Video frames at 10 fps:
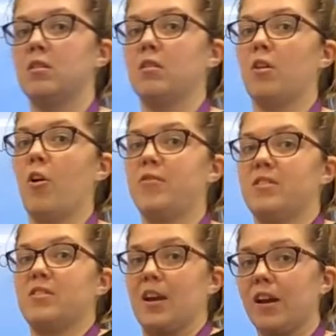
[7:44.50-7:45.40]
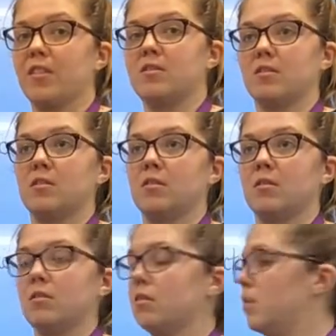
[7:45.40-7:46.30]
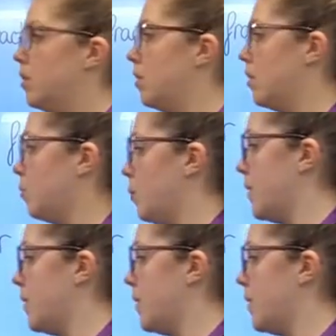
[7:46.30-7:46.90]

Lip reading: of 6ths will be